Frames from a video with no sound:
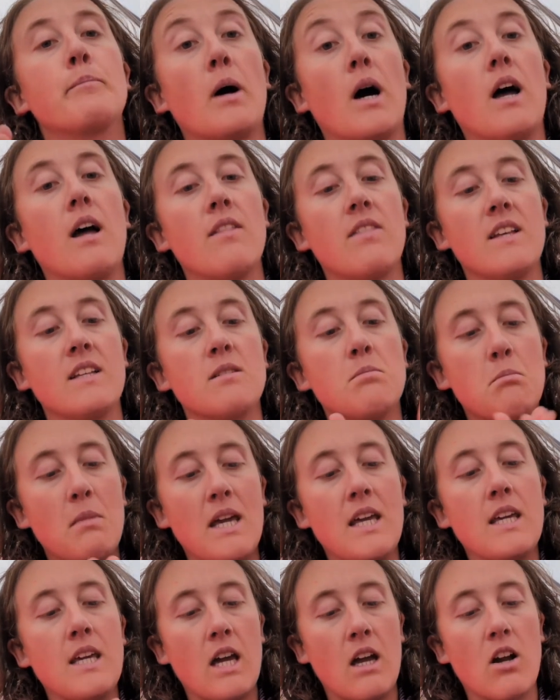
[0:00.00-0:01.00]
But this
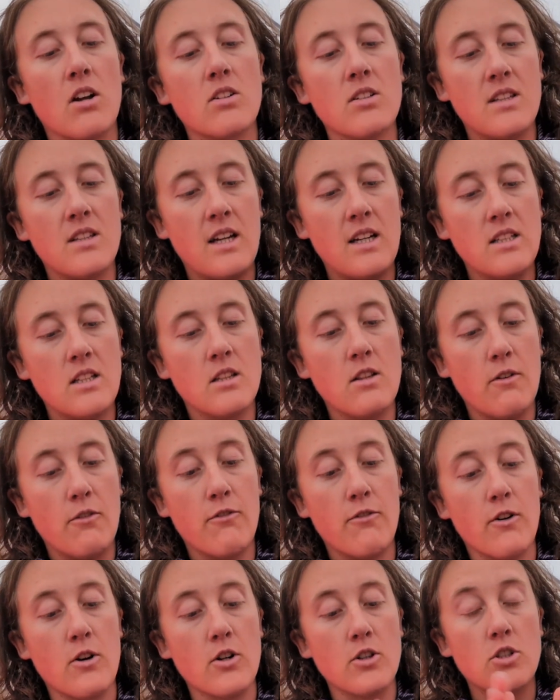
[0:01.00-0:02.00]
main character that I did the
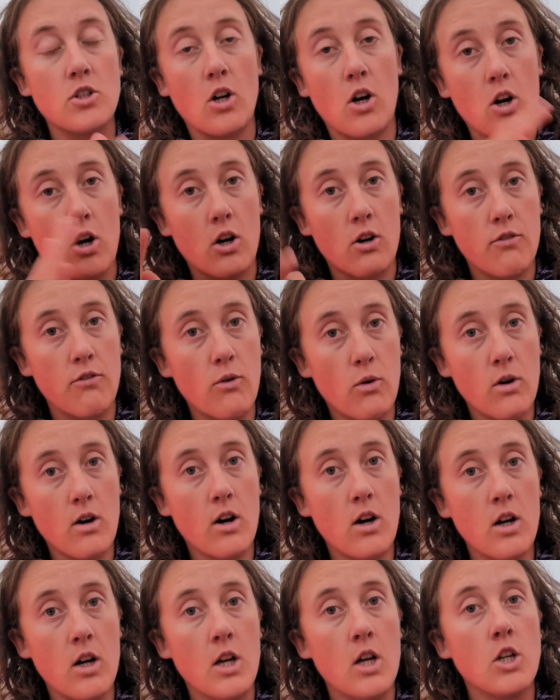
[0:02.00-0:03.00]
first arc
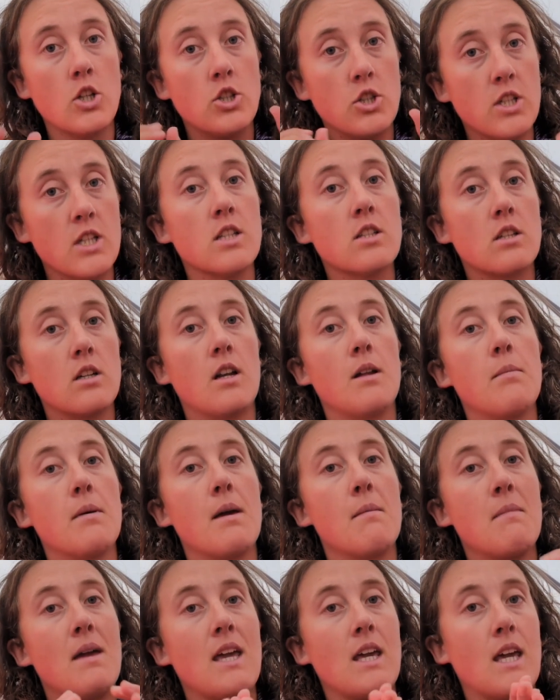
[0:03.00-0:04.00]
for, she's going to
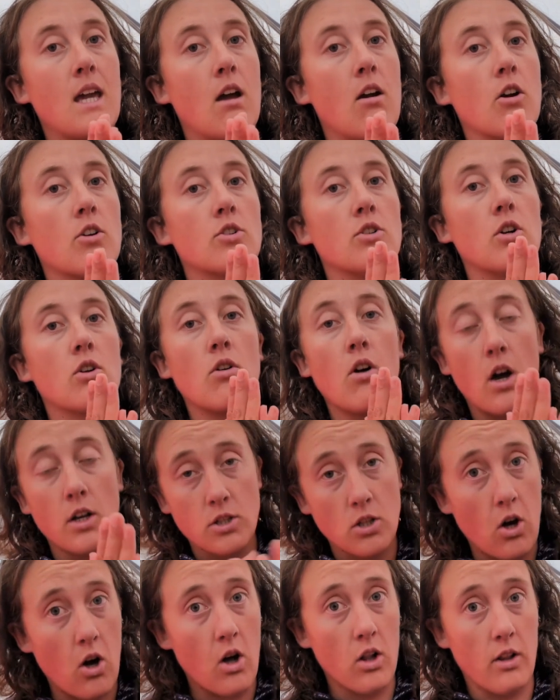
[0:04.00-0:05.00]
be a main character
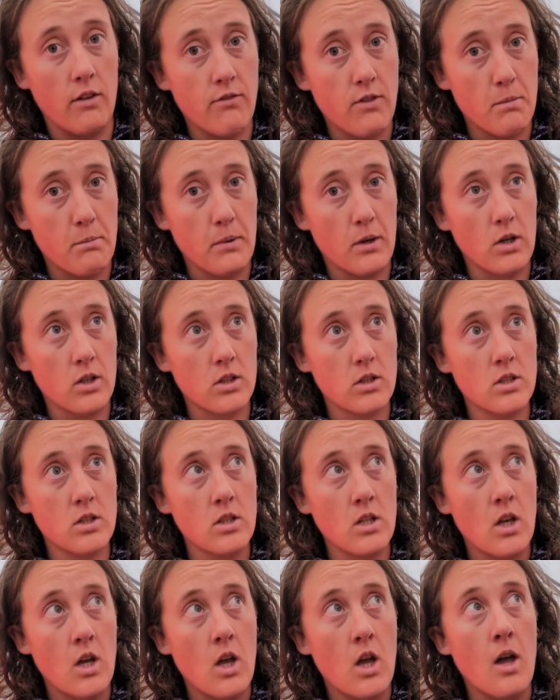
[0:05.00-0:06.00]
across all of the
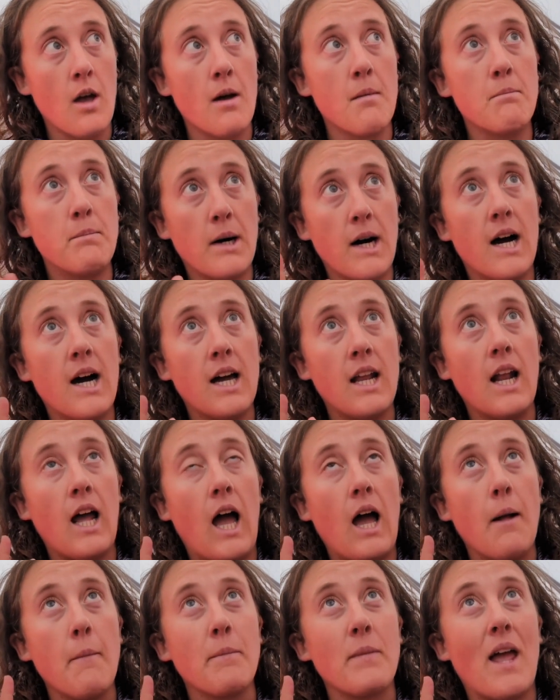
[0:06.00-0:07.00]
books. But
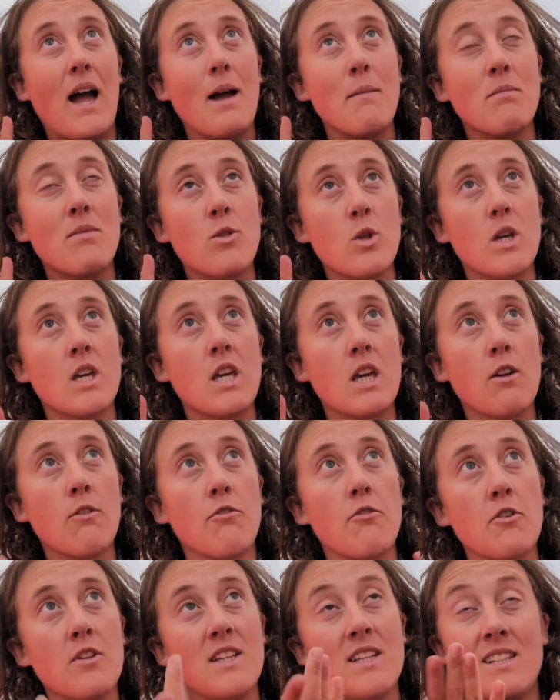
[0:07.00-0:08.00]
I'm thinking
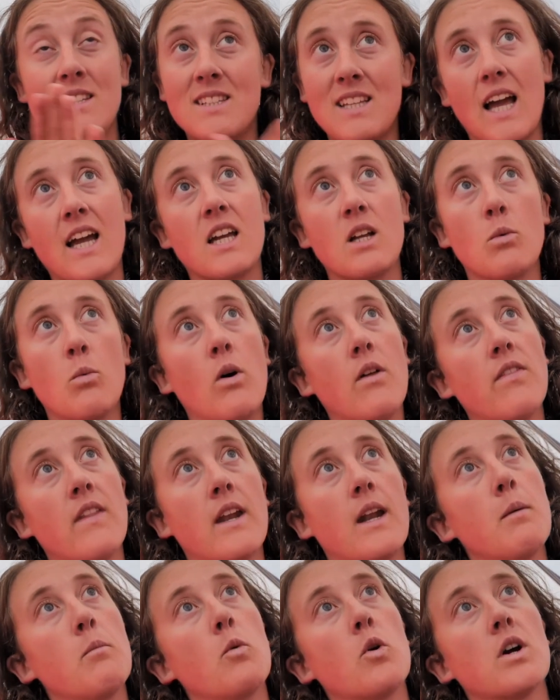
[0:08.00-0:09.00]
for this second one
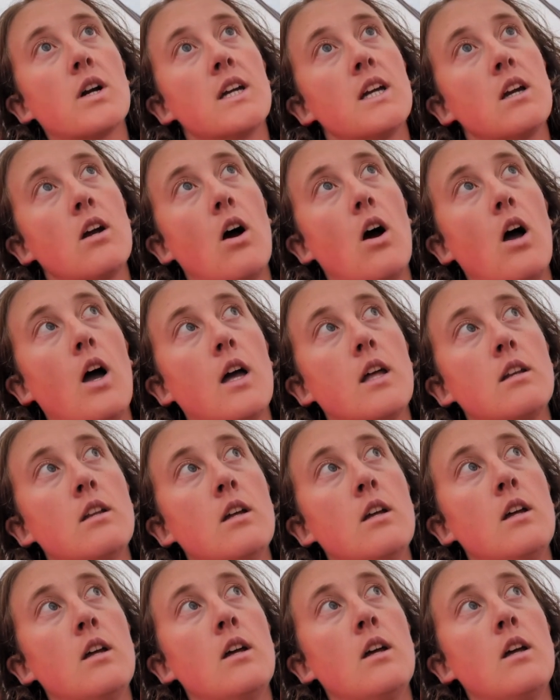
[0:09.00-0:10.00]
that I'm working
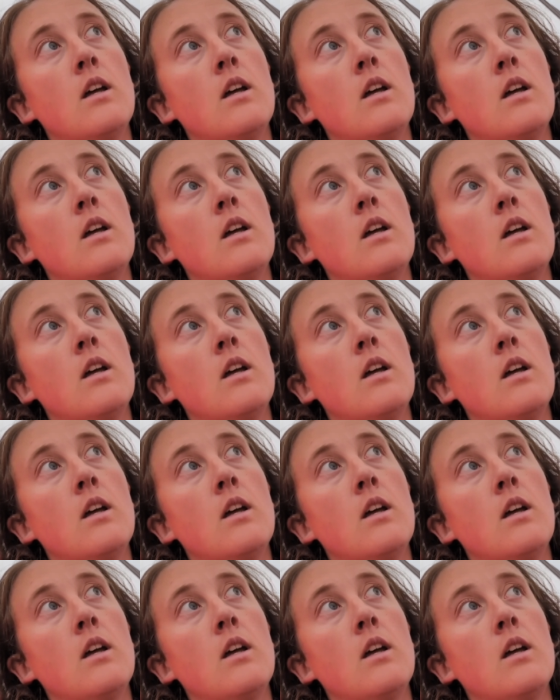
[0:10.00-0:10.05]
on,